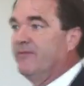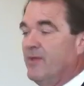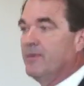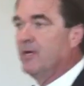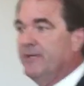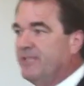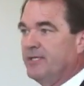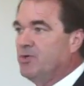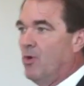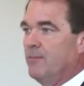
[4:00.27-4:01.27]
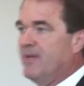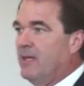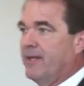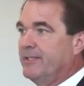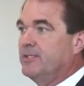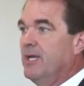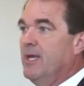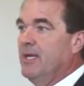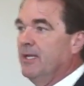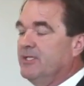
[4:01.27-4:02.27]
of them are going to be Santorum delegates.
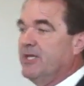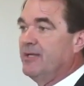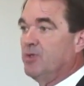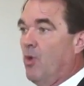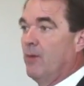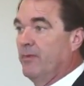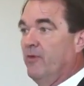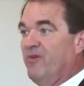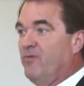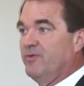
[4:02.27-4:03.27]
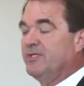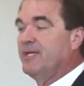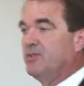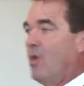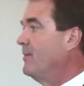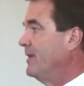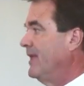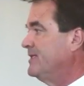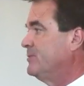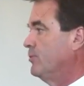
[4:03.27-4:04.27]
They'll vote for Santorum
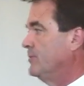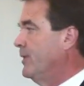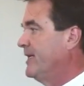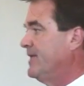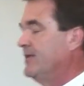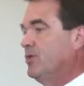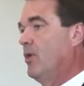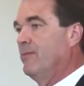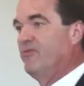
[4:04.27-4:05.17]
unless Rick Santorum